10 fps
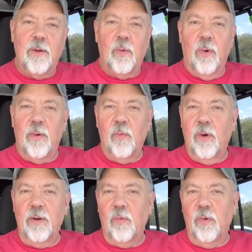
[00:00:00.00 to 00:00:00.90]
What,
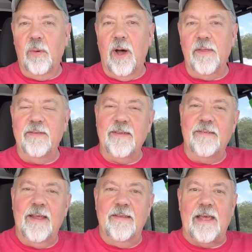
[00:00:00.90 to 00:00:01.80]
what, what do all these
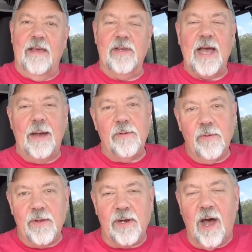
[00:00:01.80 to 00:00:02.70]
antennas have in common? Well,
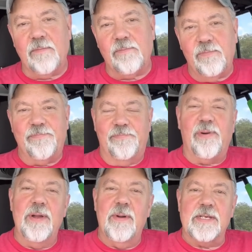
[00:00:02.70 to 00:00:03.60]
they're called,
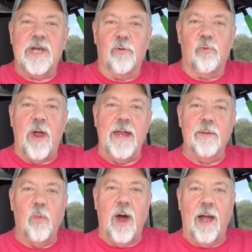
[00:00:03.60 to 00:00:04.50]
pretty much called
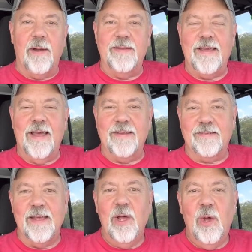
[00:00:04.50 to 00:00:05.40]
random wire
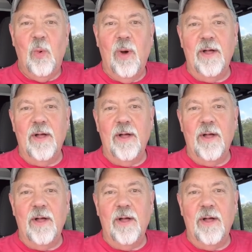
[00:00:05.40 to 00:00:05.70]
antennas. Well,